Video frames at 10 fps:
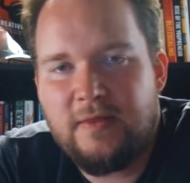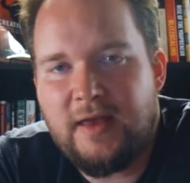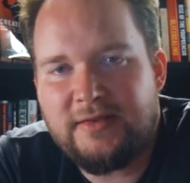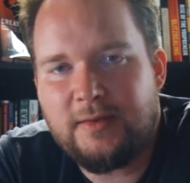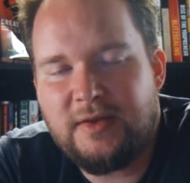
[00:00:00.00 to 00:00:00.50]

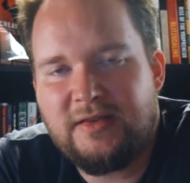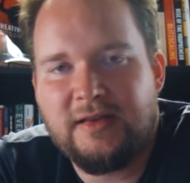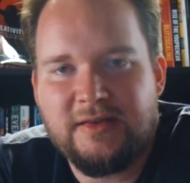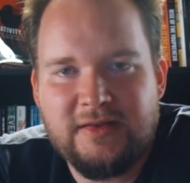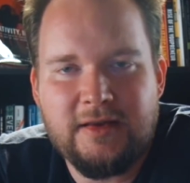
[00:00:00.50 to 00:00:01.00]
That's something to
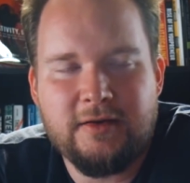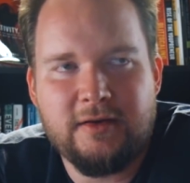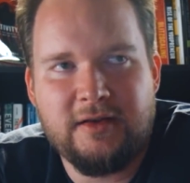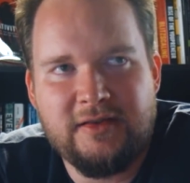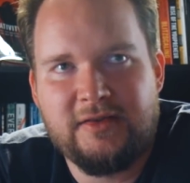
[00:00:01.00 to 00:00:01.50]

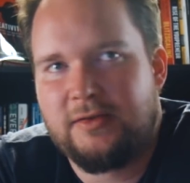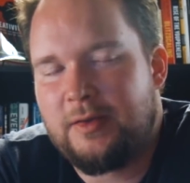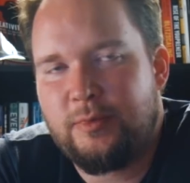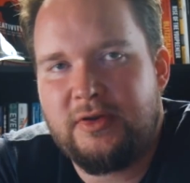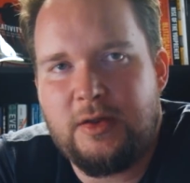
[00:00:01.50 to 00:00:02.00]
consider, is
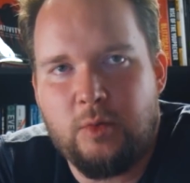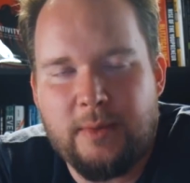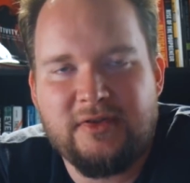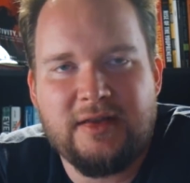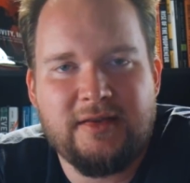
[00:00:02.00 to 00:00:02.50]
simply
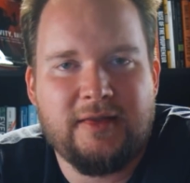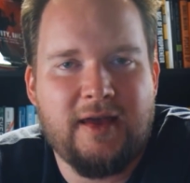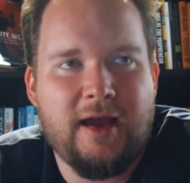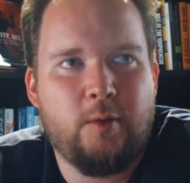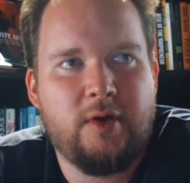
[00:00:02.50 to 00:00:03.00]
websites like
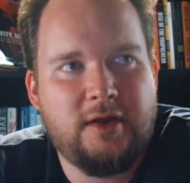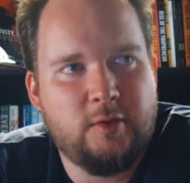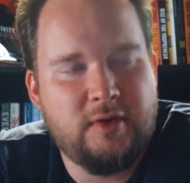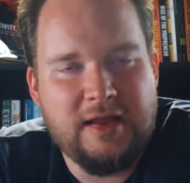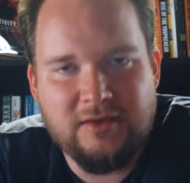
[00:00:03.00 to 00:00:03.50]
that where you
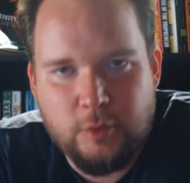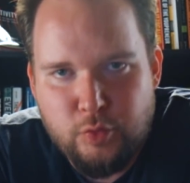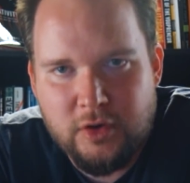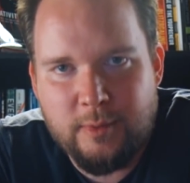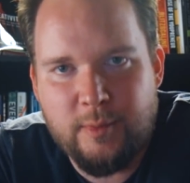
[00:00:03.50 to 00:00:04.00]
can easily
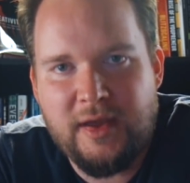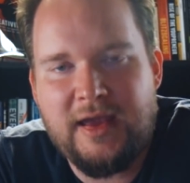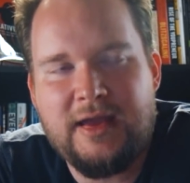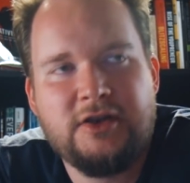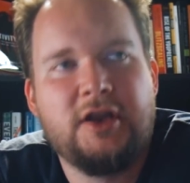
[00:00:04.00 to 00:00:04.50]
put up a
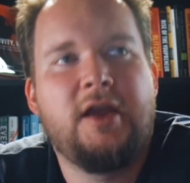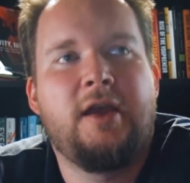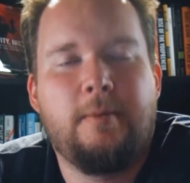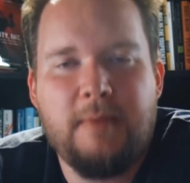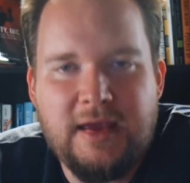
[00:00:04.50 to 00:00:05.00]
page,
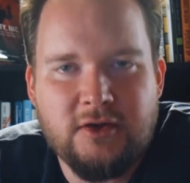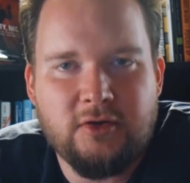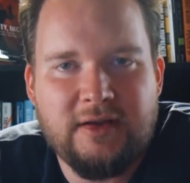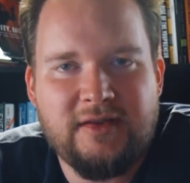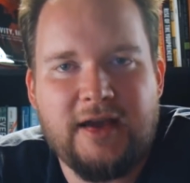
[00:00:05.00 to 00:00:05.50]
make a
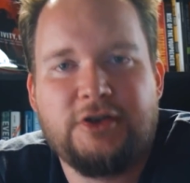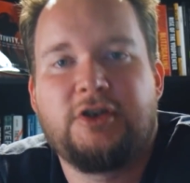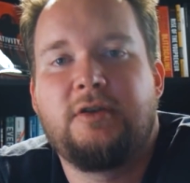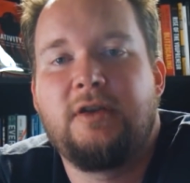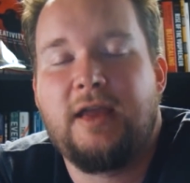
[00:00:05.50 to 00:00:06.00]

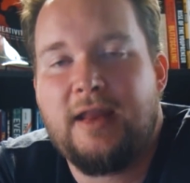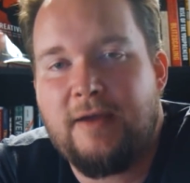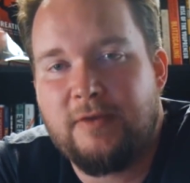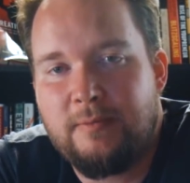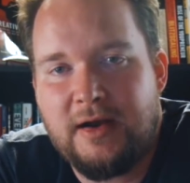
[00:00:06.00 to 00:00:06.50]
transaction, and
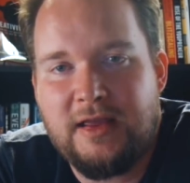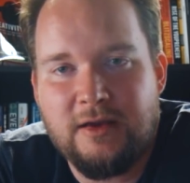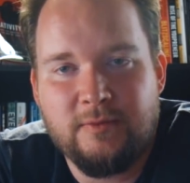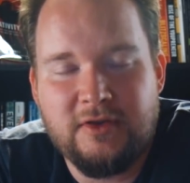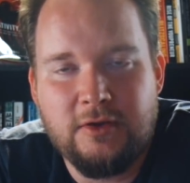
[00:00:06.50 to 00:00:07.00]
have the money
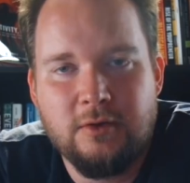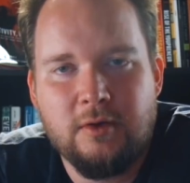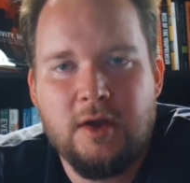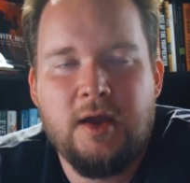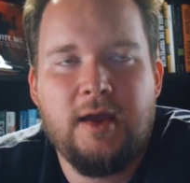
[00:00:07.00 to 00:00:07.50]
come to you.
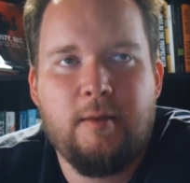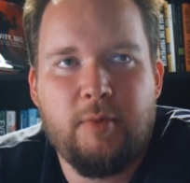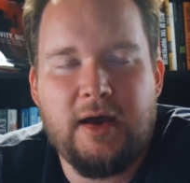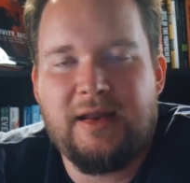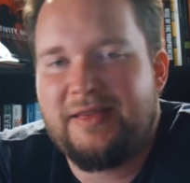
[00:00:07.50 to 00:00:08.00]

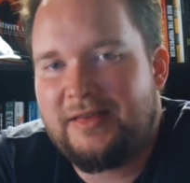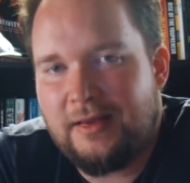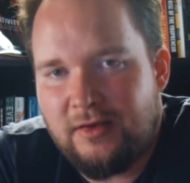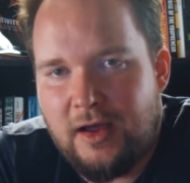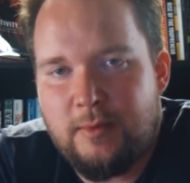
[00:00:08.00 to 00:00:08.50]
But at the
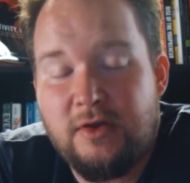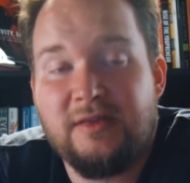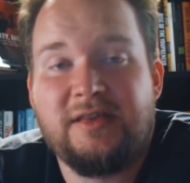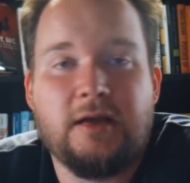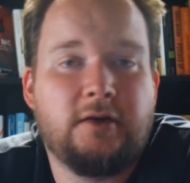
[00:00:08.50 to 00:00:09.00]
same time, you
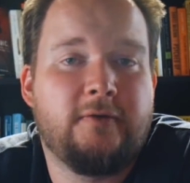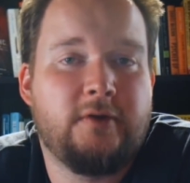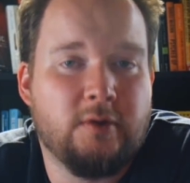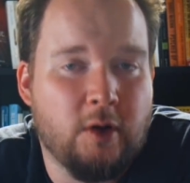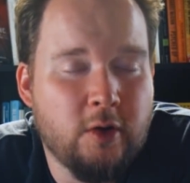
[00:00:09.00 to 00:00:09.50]
can sell for
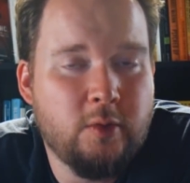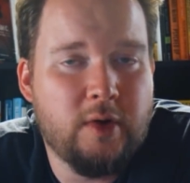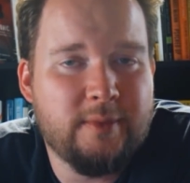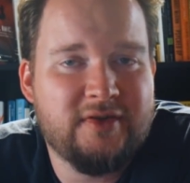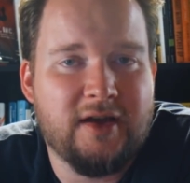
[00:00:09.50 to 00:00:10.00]
your own
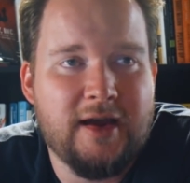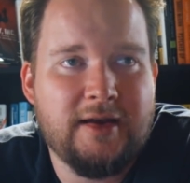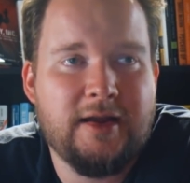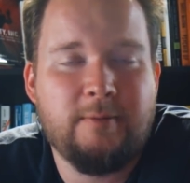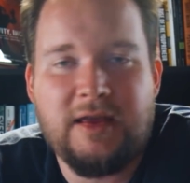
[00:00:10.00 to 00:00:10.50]

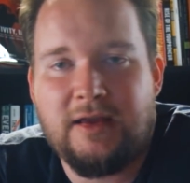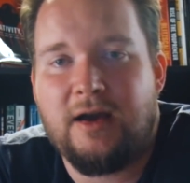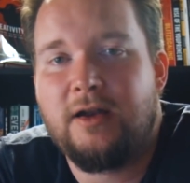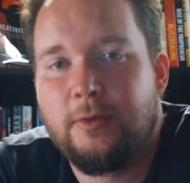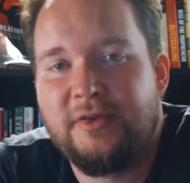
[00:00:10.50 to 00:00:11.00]
website and make
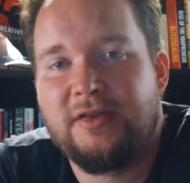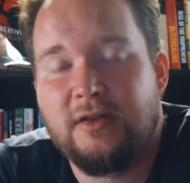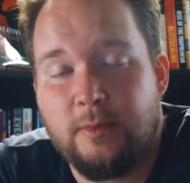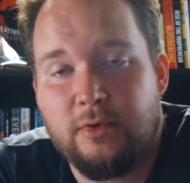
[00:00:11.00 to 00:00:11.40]
100% of the